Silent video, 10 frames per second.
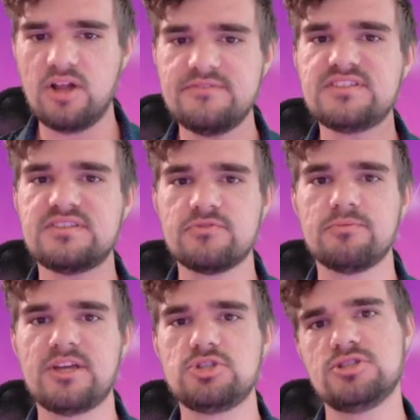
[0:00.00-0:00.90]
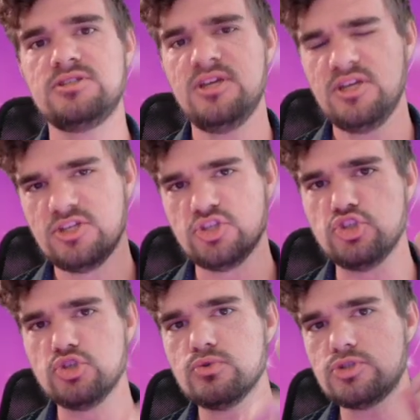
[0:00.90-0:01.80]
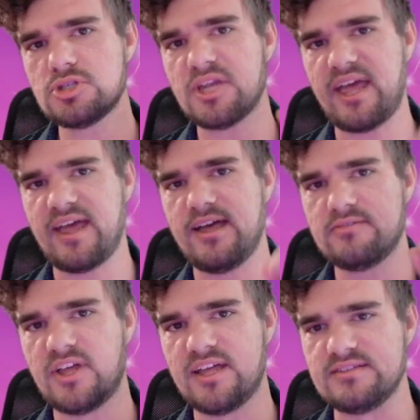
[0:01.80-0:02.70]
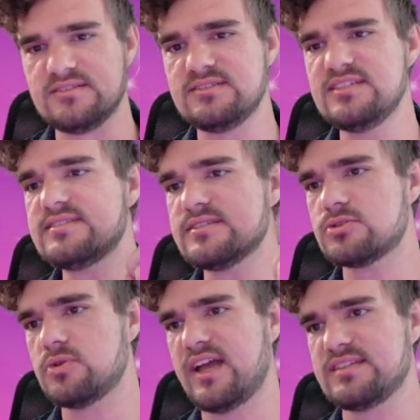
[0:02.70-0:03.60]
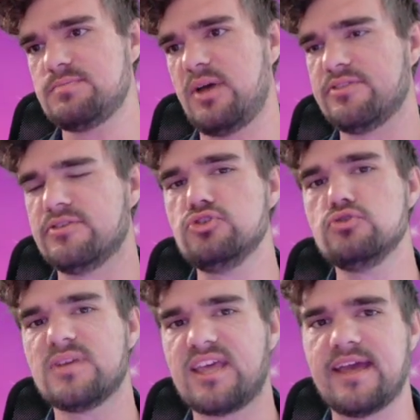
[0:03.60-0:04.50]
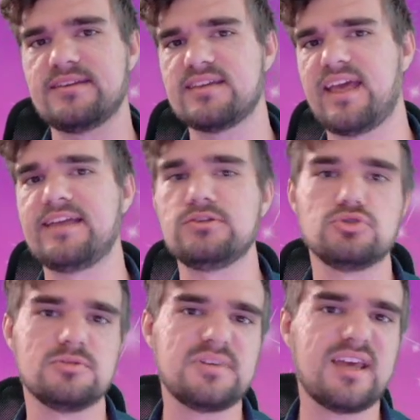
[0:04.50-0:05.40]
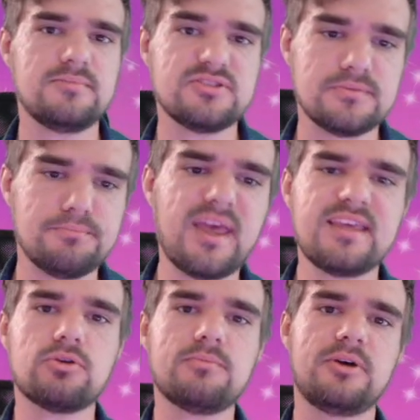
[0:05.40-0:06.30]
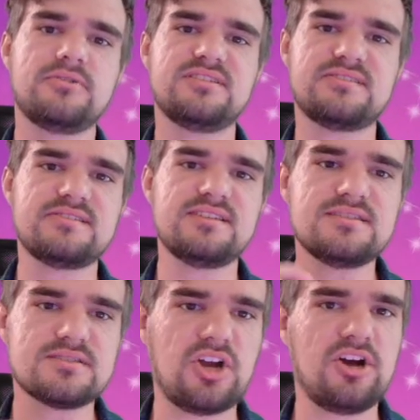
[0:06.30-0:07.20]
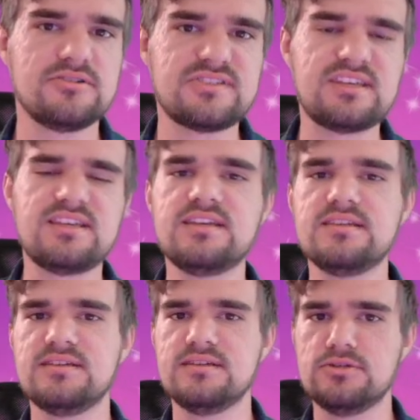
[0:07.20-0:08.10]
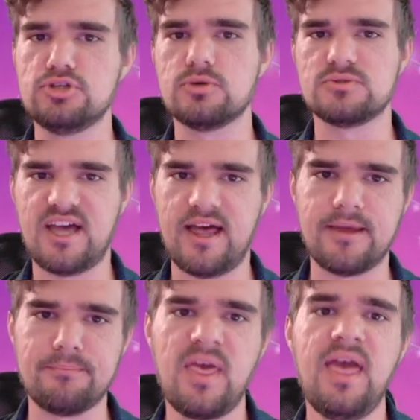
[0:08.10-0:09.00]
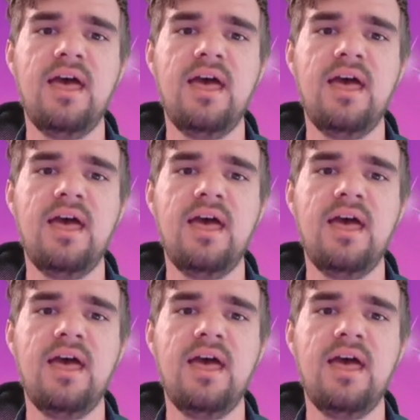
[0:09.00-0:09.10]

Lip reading: of this information, you should have a decent grasp on the new mechanic, and you should be able to make your opponent see stars in no time,